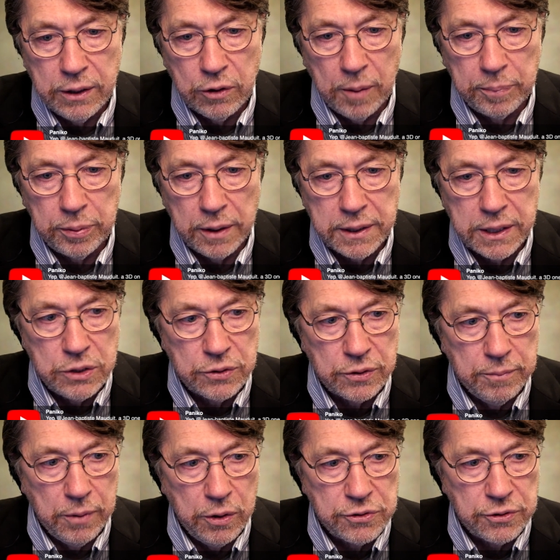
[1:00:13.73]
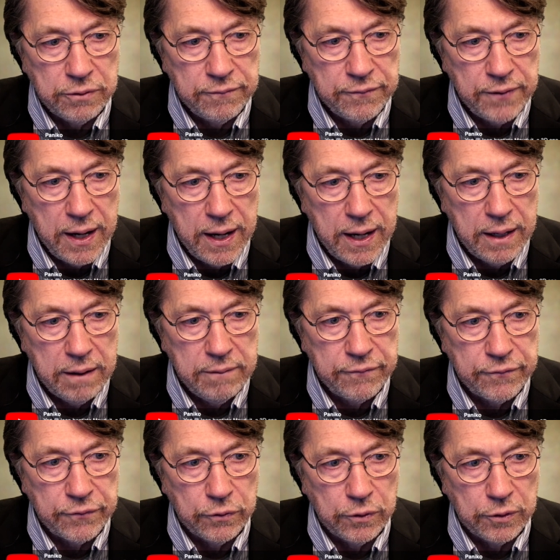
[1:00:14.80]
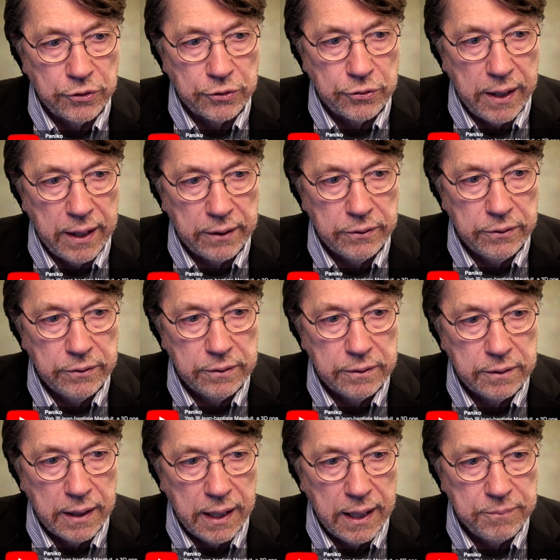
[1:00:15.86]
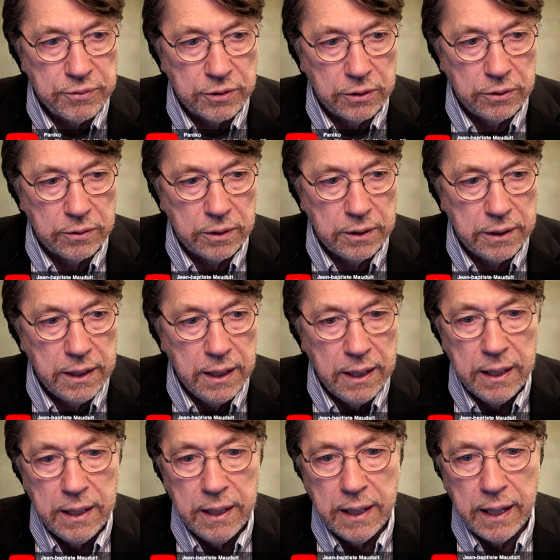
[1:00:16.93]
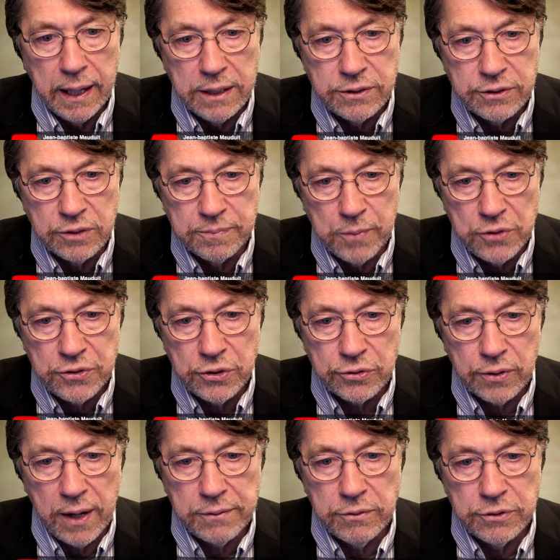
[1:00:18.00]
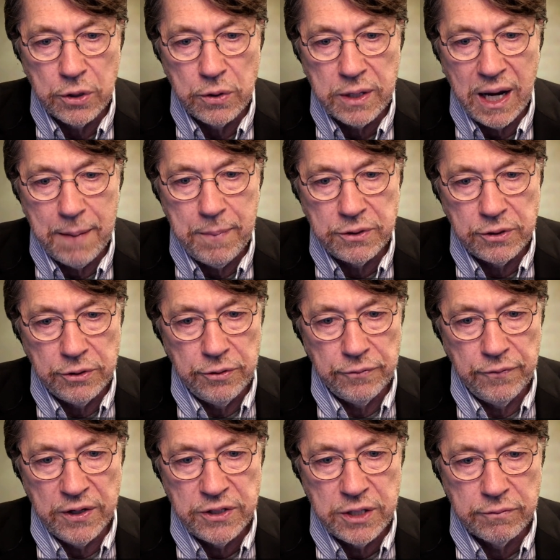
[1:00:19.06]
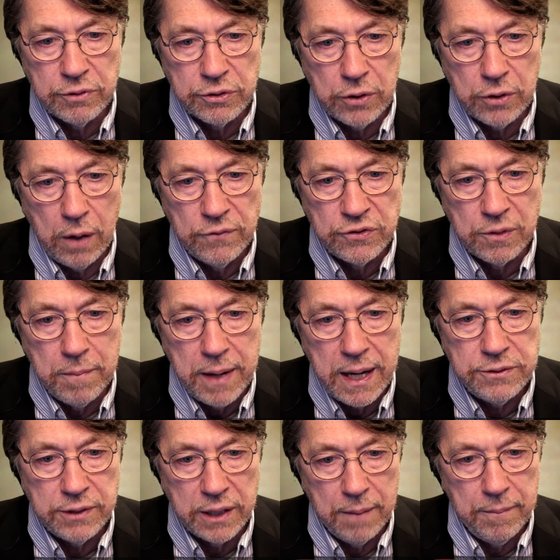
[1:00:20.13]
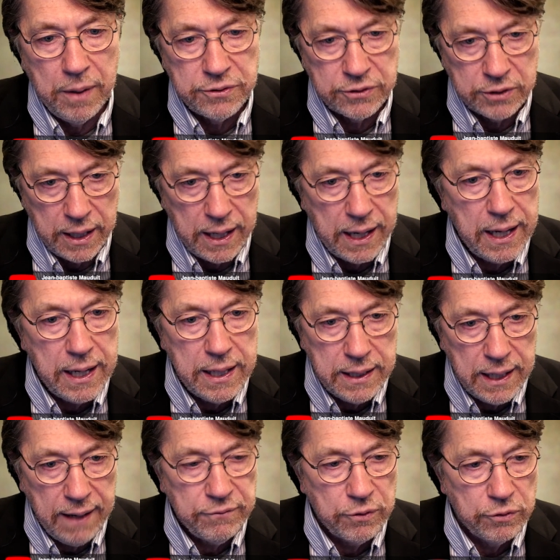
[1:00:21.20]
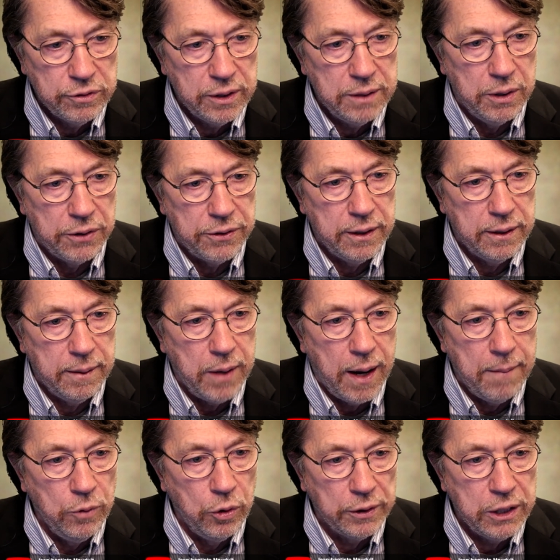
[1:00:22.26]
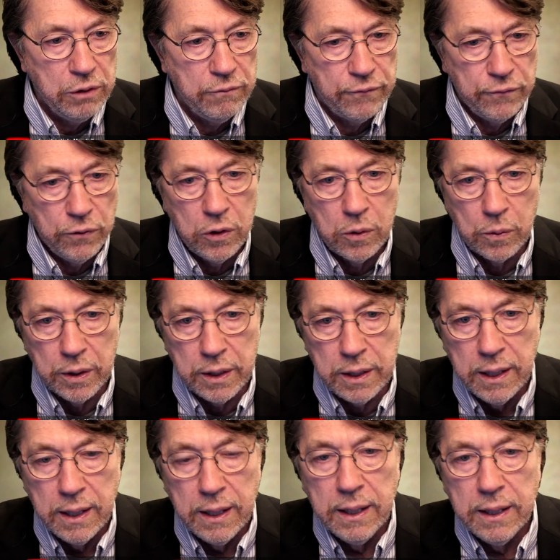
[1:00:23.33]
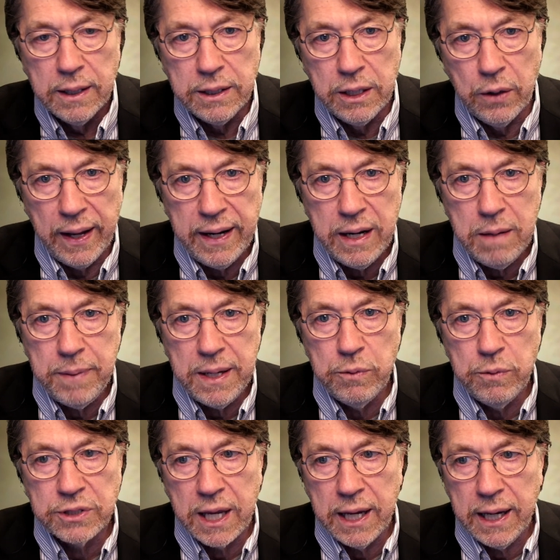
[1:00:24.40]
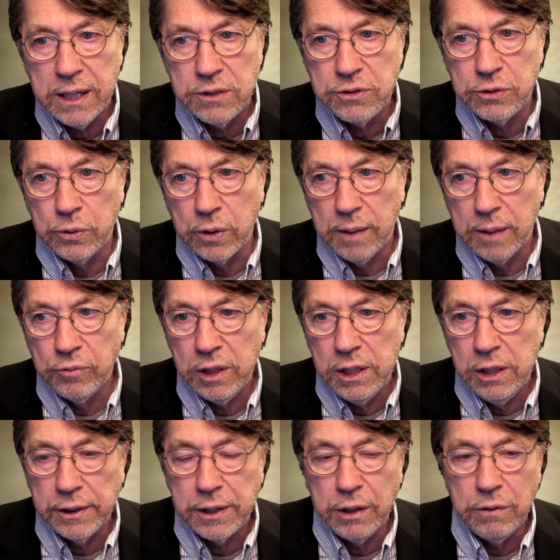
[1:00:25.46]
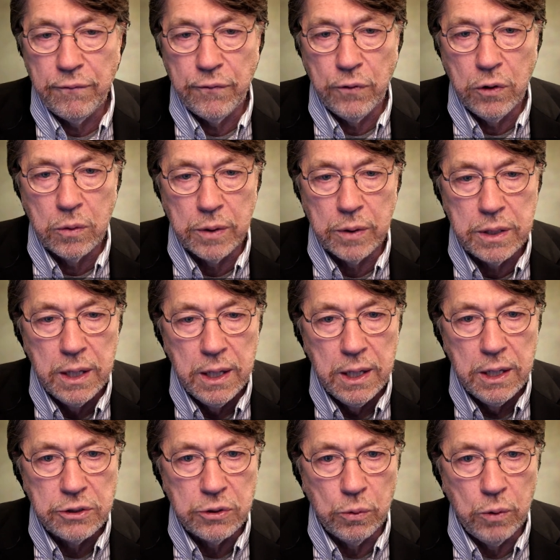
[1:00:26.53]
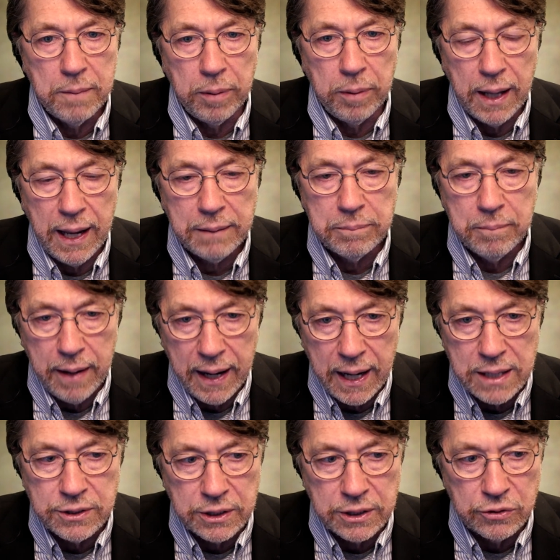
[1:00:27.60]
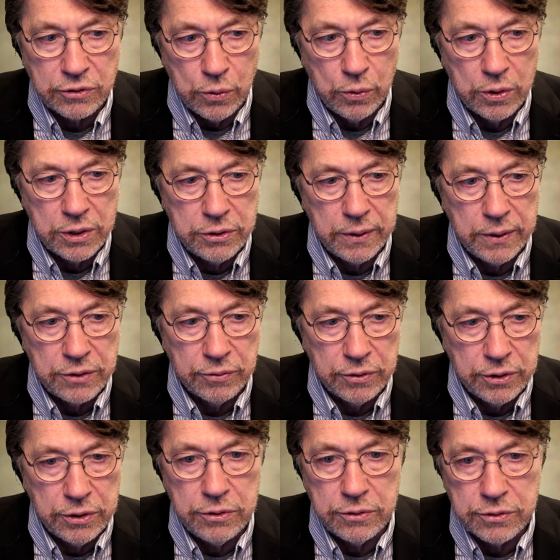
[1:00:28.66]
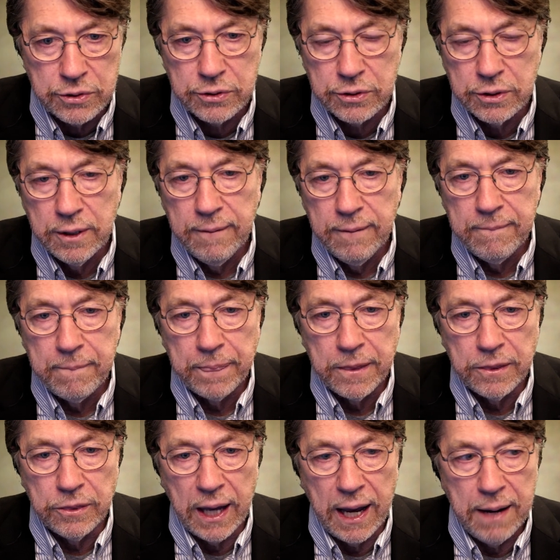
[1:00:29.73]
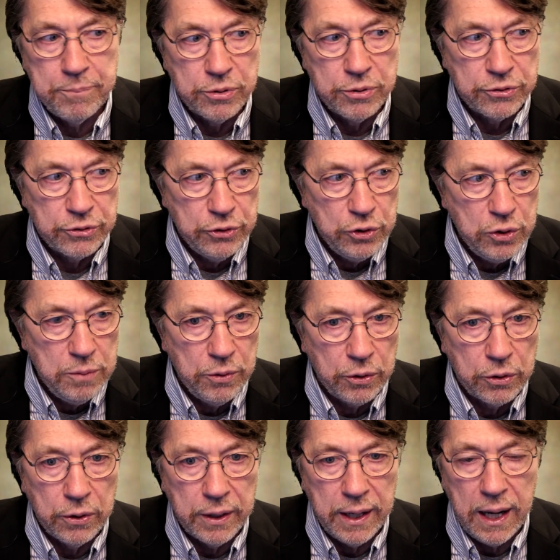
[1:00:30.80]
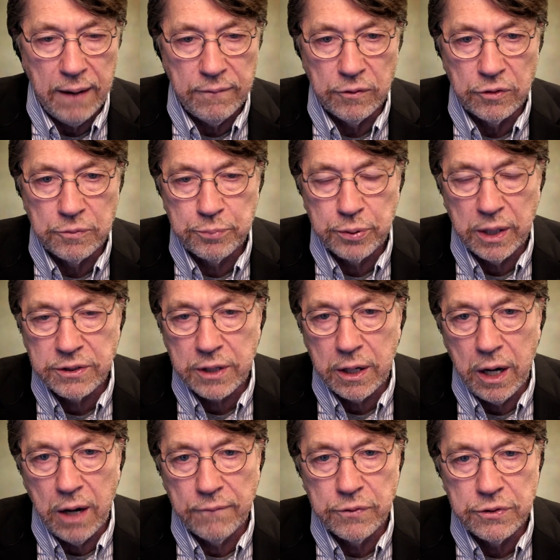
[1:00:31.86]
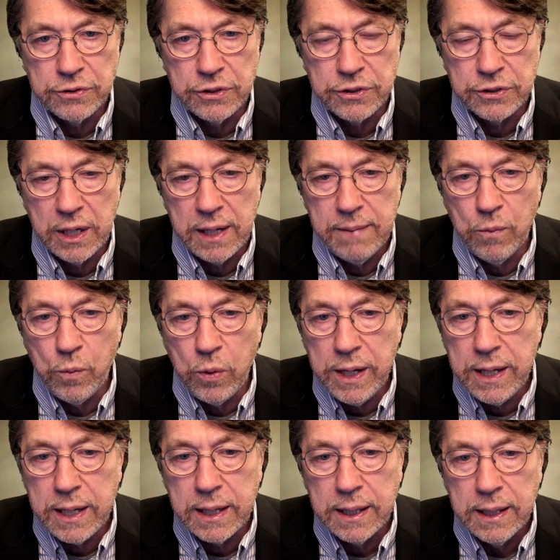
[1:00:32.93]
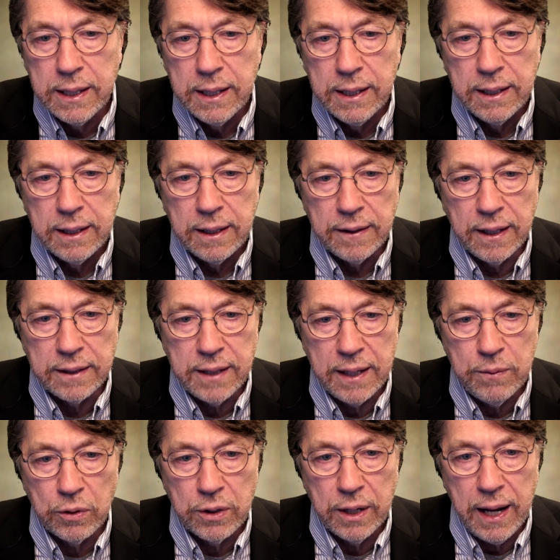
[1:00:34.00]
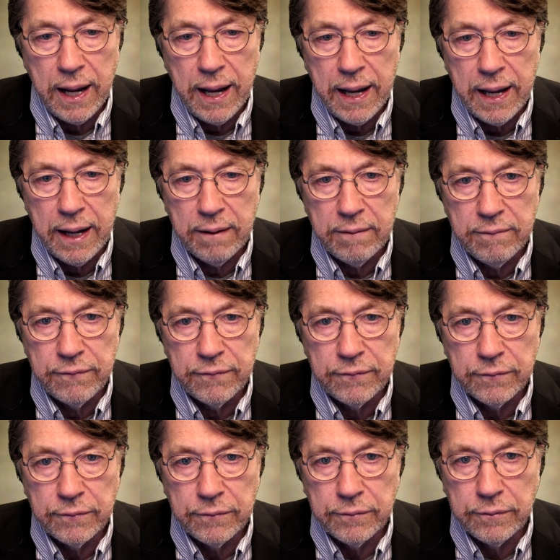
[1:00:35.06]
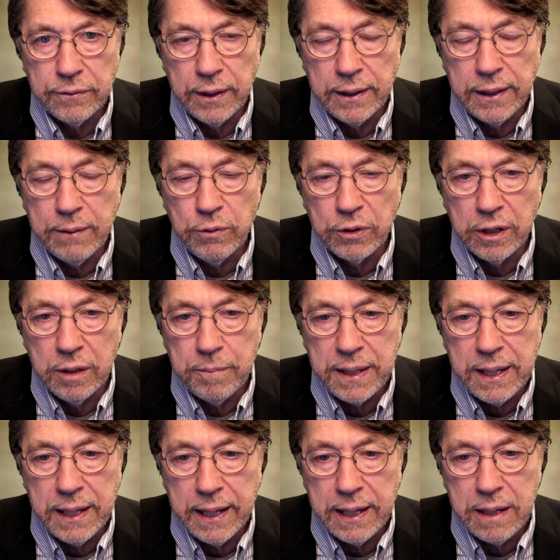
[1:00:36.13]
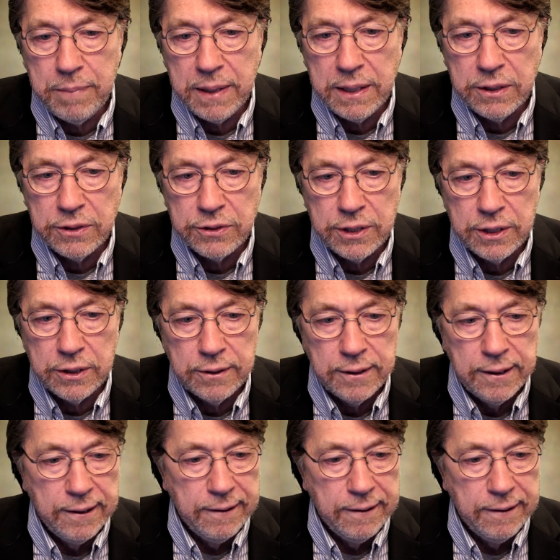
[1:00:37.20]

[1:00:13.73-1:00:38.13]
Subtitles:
There are plugins in Motion 5 for a tracker. Absolutely. And it says Motion Tracker is okay, but the DaVinci Resolve is amazing, I must say. I have to agree with you. I'm looking forward. NAB was canceled. I'm really looking forward to what Blackmagic is going to introduce. I presume they're going to have a press conference the same week that they were going to be at NAB this year.